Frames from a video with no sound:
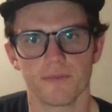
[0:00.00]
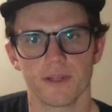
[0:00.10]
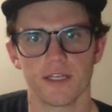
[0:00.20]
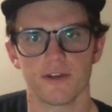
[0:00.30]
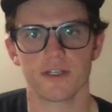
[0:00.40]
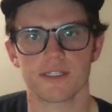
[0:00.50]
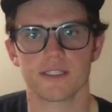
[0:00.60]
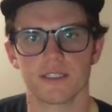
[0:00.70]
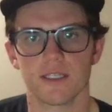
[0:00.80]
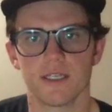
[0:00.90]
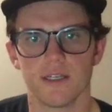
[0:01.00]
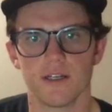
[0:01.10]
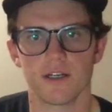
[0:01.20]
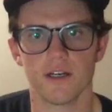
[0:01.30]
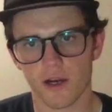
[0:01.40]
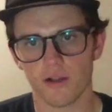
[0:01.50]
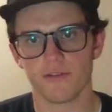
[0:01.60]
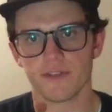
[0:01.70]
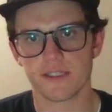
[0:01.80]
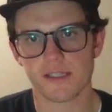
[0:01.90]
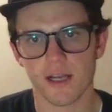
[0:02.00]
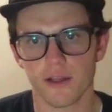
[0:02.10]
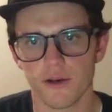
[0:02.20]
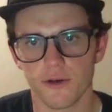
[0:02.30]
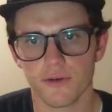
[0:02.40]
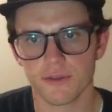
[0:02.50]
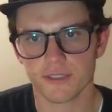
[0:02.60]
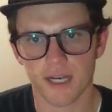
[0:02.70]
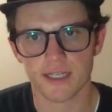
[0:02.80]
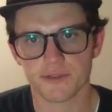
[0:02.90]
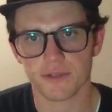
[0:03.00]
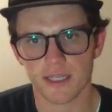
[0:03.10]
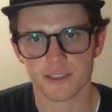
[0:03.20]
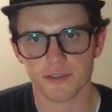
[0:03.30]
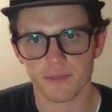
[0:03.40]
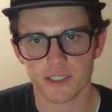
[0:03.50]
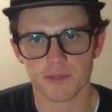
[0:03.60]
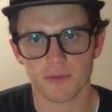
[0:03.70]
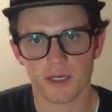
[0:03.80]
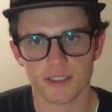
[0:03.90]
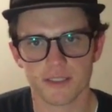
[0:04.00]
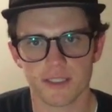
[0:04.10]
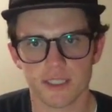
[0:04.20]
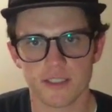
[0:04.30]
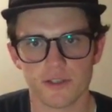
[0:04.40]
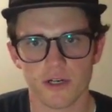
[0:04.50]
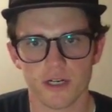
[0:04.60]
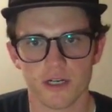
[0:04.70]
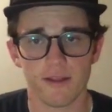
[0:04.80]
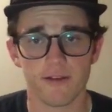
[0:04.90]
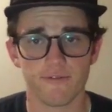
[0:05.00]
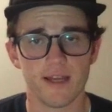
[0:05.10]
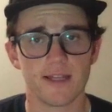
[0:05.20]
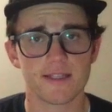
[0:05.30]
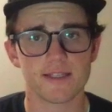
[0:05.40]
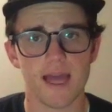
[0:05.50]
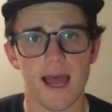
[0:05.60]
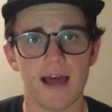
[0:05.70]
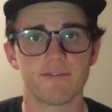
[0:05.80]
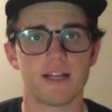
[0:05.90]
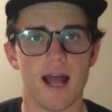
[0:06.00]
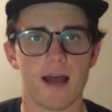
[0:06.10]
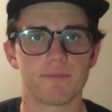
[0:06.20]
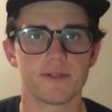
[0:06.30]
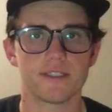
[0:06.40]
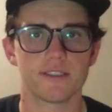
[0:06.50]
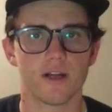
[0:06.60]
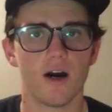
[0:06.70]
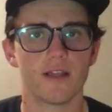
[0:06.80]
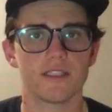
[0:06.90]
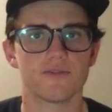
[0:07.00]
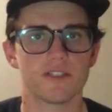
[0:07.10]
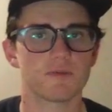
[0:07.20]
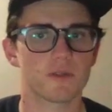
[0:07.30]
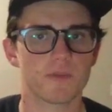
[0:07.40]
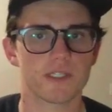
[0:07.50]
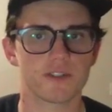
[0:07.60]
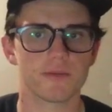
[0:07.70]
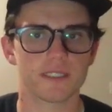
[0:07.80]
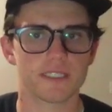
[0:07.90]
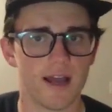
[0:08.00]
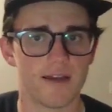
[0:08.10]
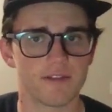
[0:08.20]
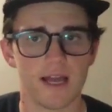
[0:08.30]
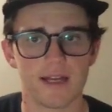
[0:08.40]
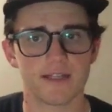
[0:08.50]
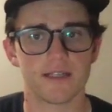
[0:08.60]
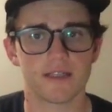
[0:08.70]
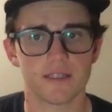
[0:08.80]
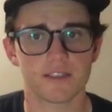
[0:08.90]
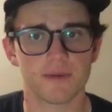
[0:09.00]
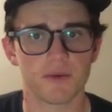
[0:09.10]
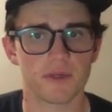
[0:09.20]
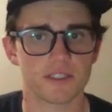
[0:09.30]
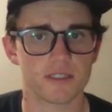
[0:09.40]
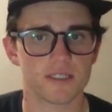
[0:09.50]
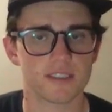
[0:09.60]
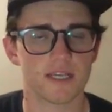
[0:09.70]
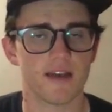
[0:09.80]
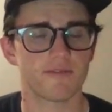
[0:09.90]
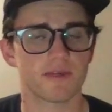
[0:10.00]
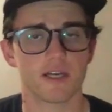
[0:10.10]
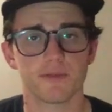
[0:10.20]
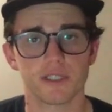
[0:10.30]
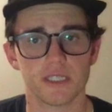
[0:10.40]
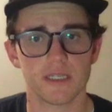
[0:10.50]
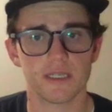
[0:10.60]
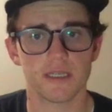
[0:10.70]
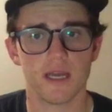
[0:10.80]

But then you can see here, all of these yellow signs with the exclamation marks, these are events that haven't happened on this Facebook Pixel because I haven't added anything to my wish list, I haven't become a lead,